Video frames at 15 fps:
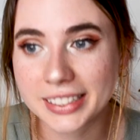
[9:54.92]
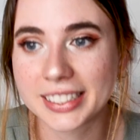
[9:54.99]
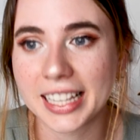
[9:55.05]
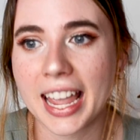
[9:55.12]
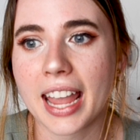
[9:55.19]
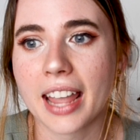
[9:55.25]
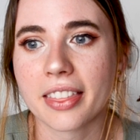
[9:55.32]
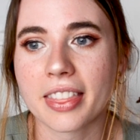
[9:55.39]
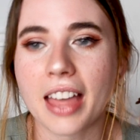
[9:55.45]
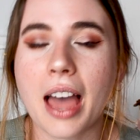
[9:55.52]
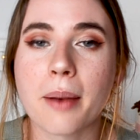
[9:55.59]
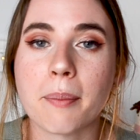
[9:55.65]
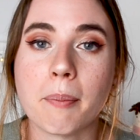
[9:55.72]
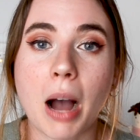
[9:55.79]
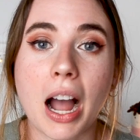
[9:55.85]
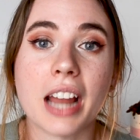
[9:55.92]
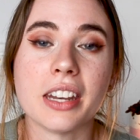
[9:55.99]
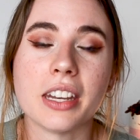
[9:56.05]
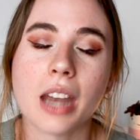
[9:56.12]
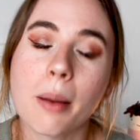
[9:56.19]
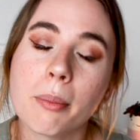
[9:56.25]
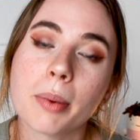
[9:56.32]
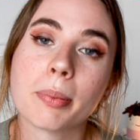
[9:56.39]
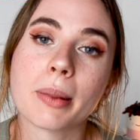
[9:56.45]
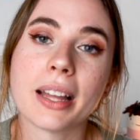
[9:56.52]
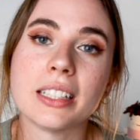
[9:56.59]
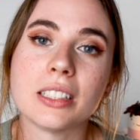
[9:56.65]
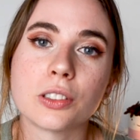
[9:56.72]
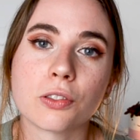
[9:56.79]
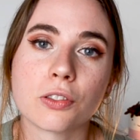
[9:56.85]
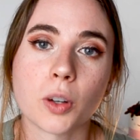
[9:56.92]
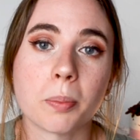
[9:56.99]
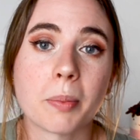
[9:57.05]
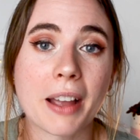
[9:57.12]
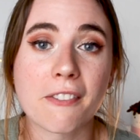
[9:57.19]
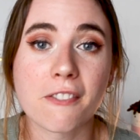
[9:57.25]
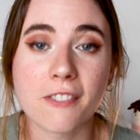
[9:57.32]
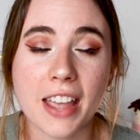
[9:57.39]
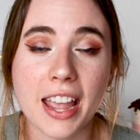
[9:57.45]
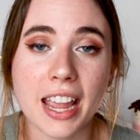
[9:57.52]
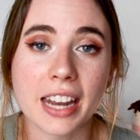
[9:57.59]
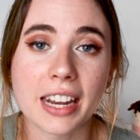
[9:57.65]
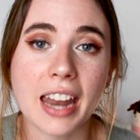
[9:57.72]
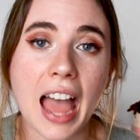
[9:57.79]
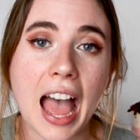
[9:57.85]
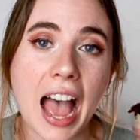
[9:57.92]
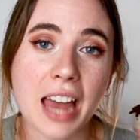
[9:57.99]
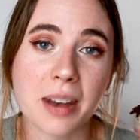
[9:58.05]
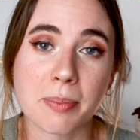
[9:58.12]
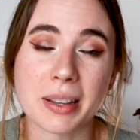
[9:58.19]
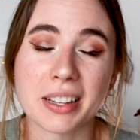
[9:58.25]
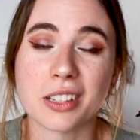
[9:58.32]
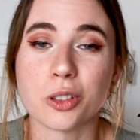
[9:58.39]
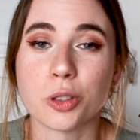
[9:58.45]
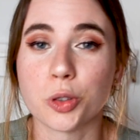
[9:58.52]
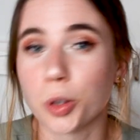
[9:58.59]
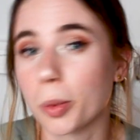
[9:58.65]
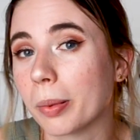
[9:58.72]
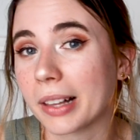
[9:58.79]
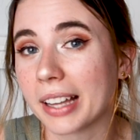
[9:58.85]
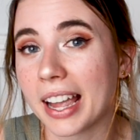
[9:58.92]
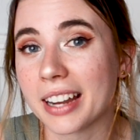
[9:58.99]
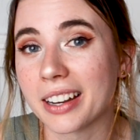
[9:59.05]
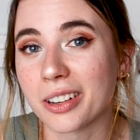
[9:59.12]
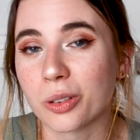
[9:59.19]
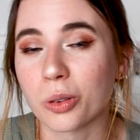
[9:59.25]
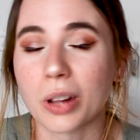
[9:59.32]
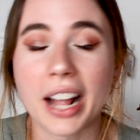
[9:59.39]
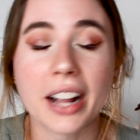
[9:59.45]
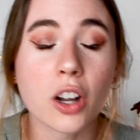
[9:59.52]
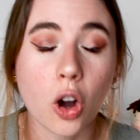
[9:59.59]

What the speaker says: saying that my number plates from my van had been duplicated or like